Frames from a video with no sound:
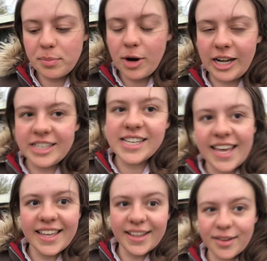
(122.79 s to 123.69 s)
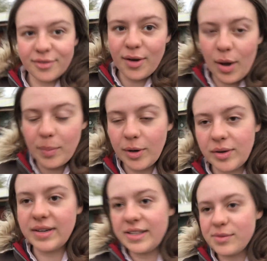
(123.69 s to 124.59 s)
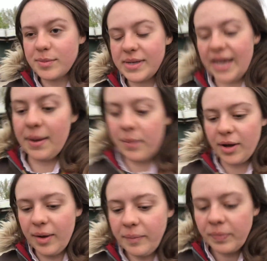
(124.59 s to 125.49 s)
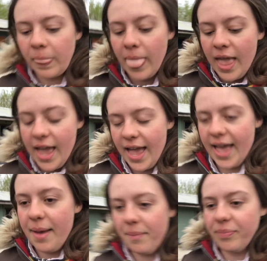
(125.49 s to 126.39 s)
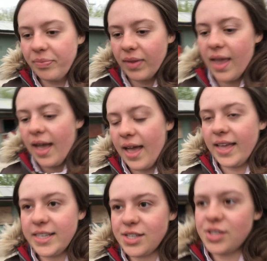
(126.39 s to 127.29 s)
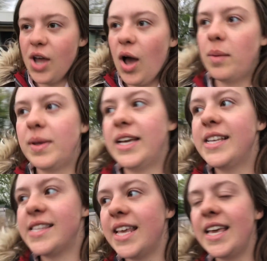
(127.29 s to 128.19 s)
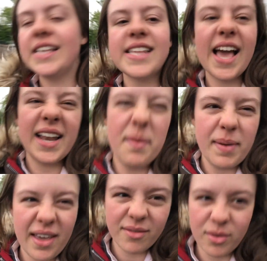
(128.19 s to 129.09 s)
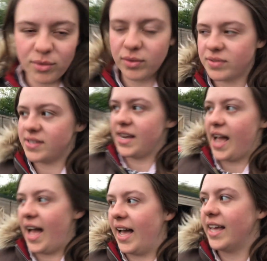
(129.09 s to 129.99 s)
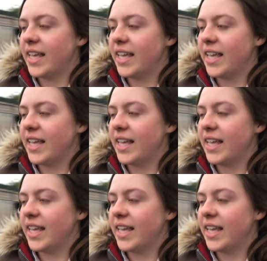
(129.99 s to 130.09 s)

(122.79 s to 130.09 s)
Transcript: Brandy and the 4 ponies from Dartmoor, and Thomas, he's had a bit of a rough start.